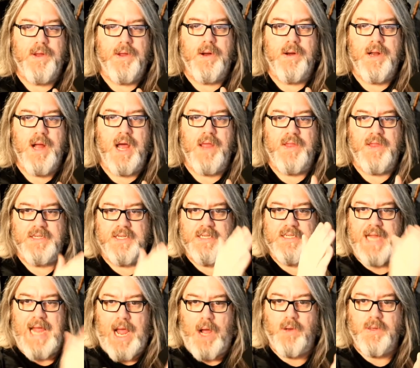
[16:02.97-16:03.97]
or not this
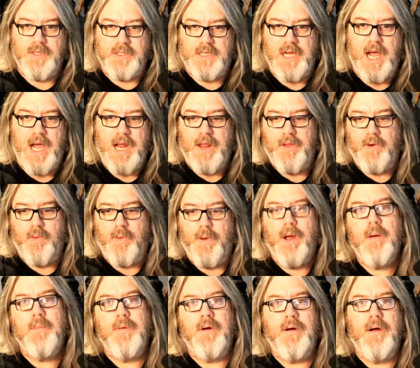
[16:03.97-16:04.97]
is outside of the
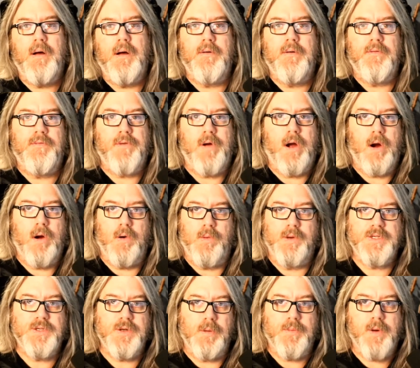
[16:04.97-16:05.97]
realm of our
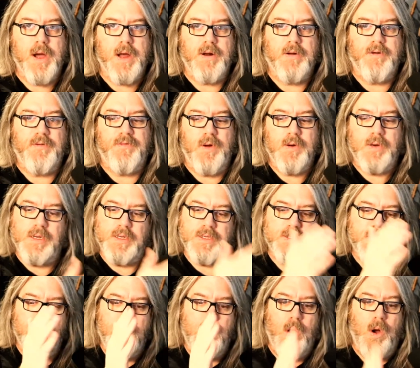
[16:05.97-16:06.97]
original product
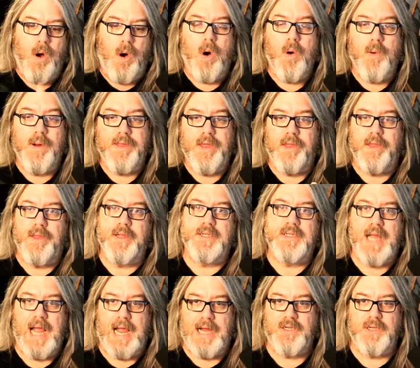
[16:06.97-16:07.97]
focus or whether
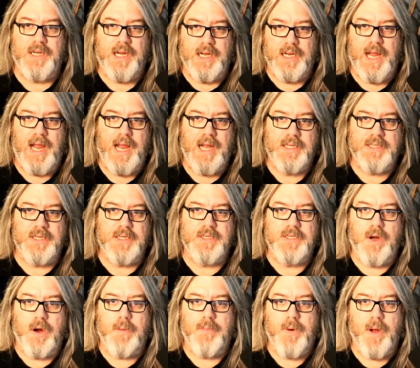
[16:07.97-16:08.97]
this actually
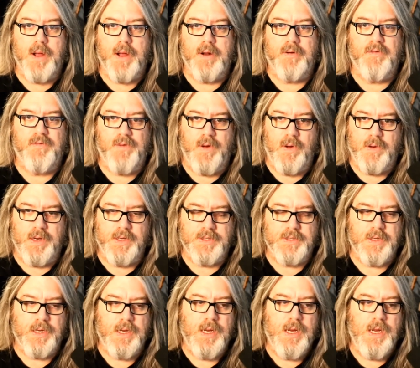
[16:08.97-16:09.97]
enhances our product
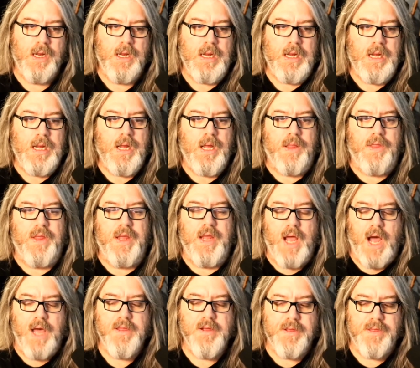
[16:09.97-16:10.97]
focus. The
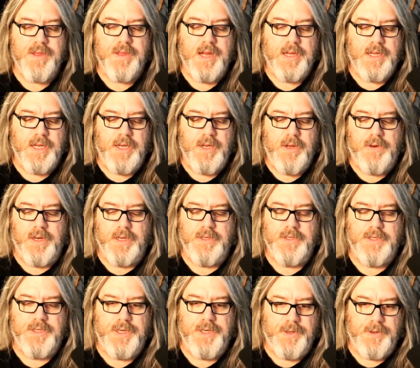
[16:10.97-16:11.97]
other thing that you
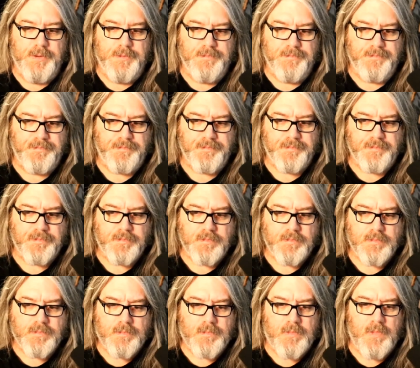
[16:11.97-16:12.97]
can do
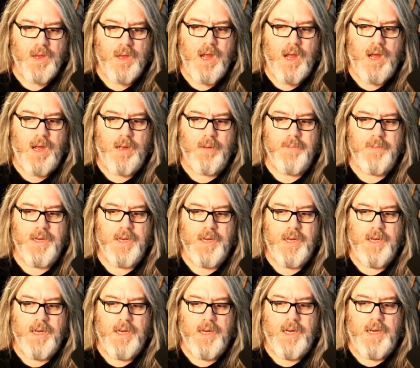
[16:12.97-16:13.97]
um,
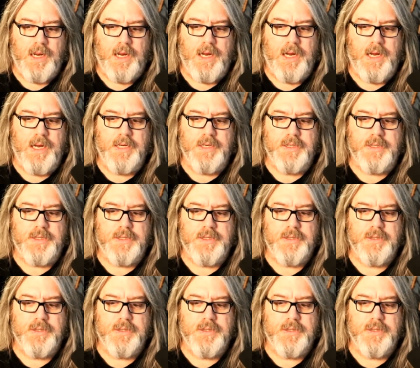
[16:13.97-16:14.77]
is